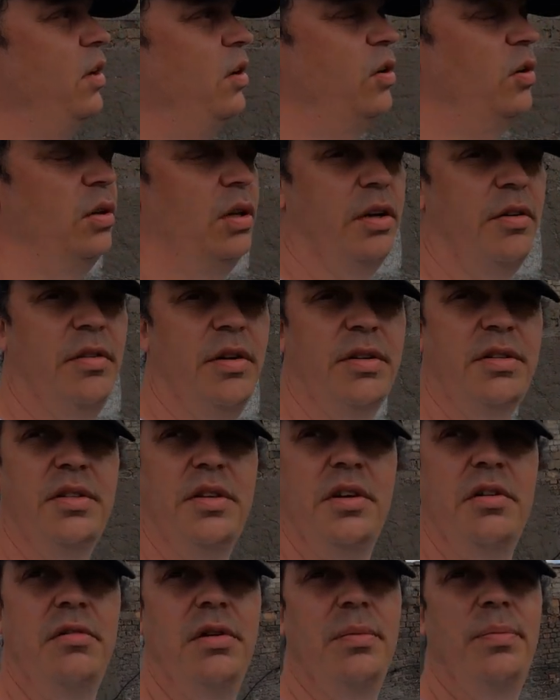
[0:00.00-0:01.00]
all
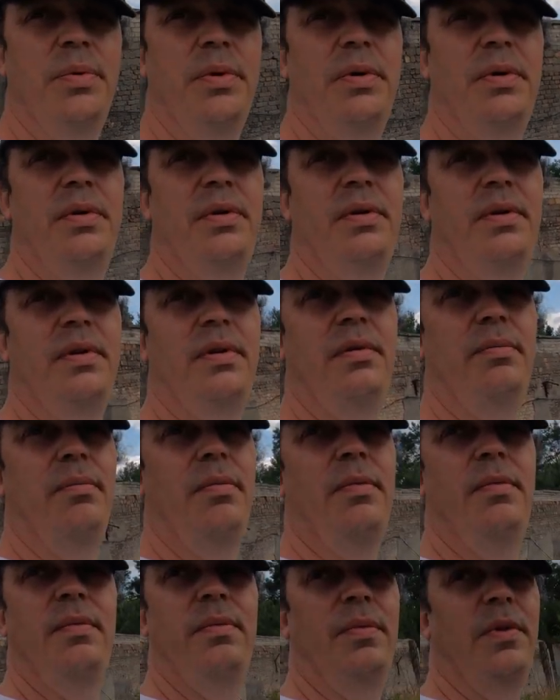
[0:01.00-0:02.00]
across Europe
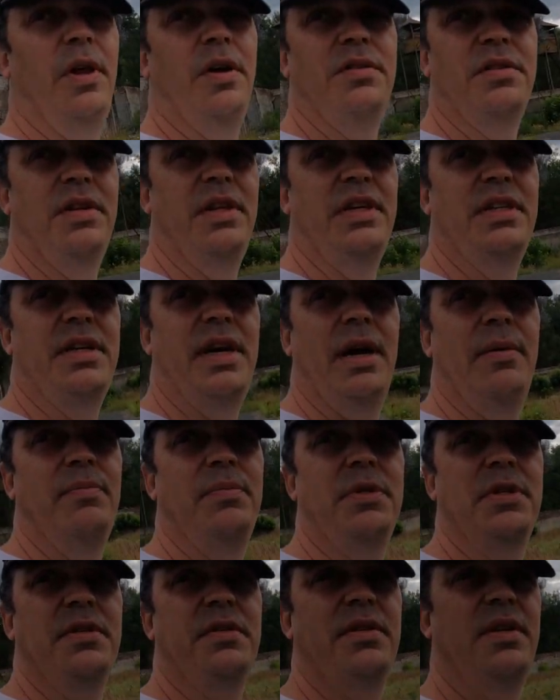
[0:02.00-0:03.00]
lots of these
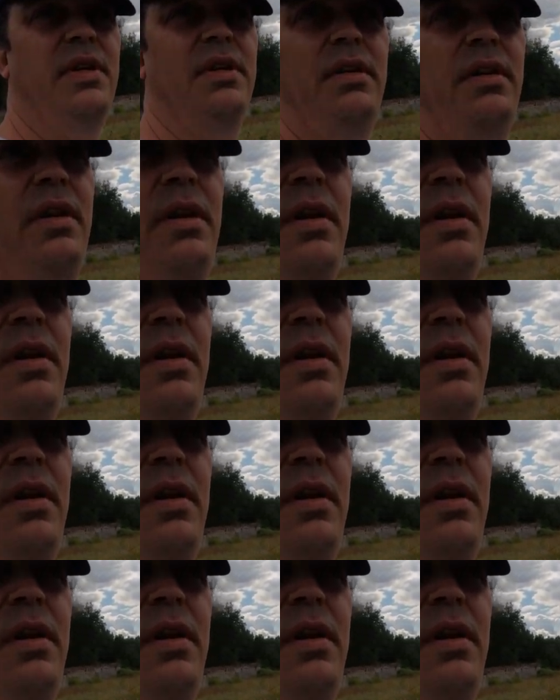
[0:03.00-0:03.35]
camps are still